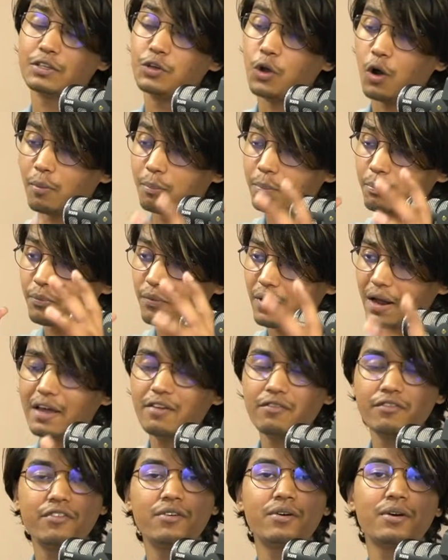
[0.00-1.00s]
Your prime
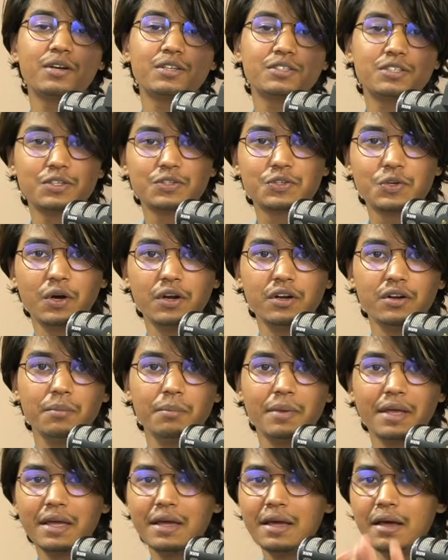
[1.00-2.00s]
focus is going to
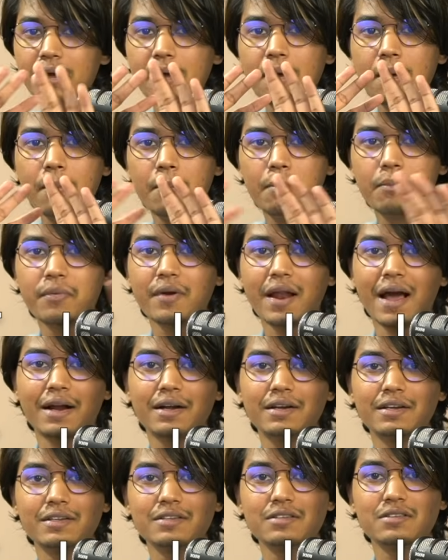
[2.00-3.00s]
be
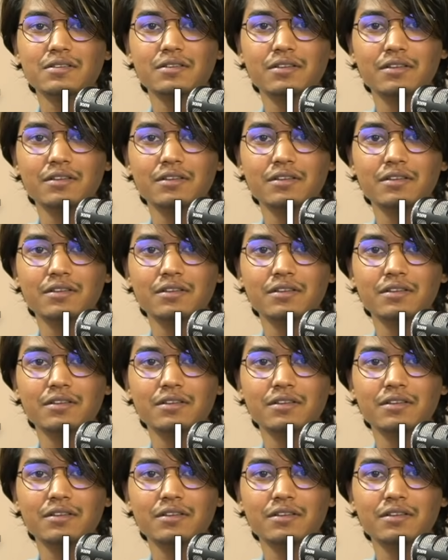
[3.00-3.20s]
practice.